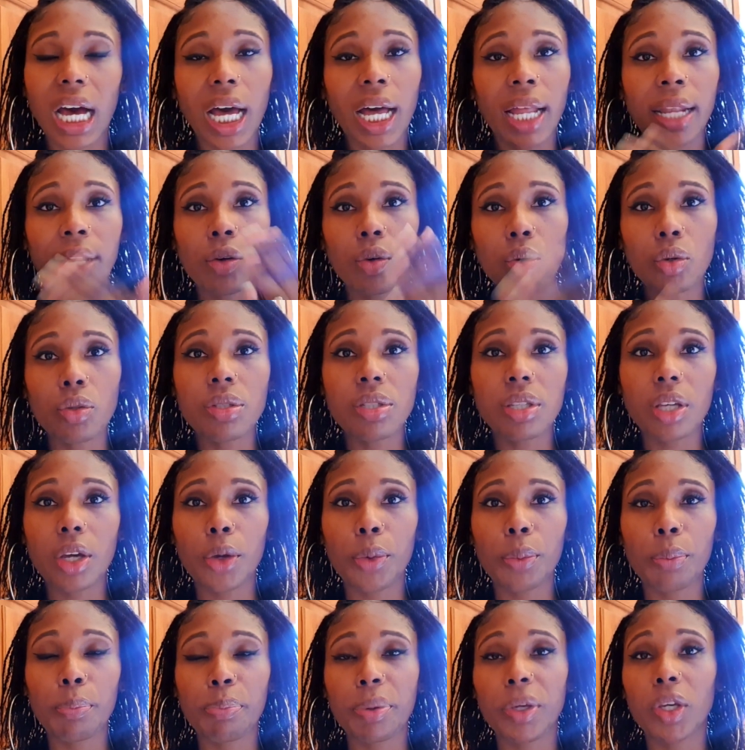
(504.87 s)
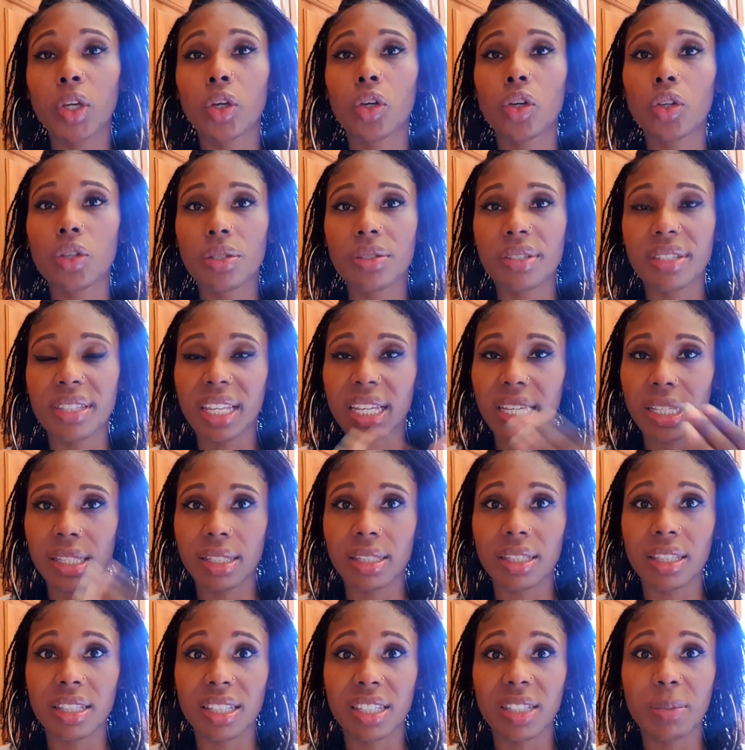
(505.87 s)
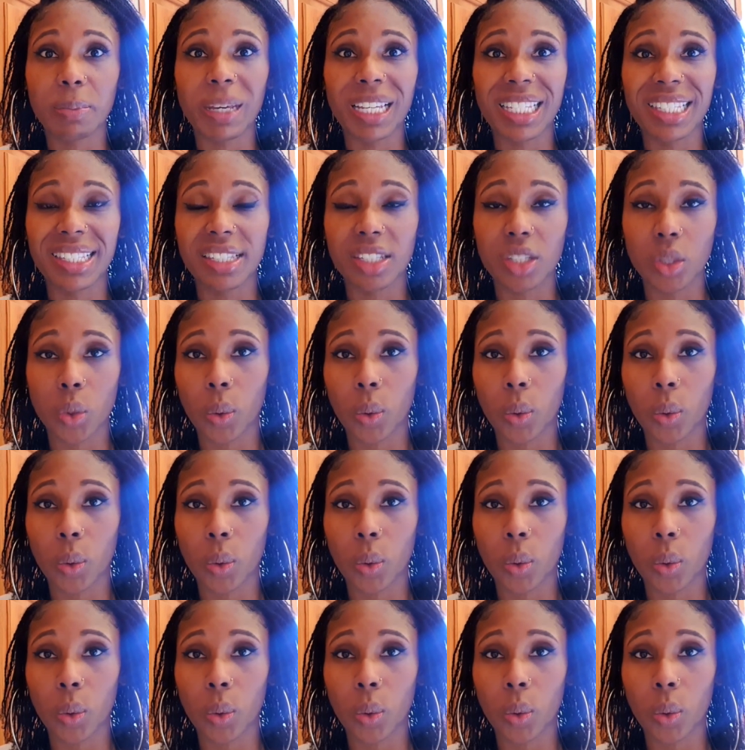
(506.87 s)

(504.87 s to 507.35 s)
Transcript: and also because the space is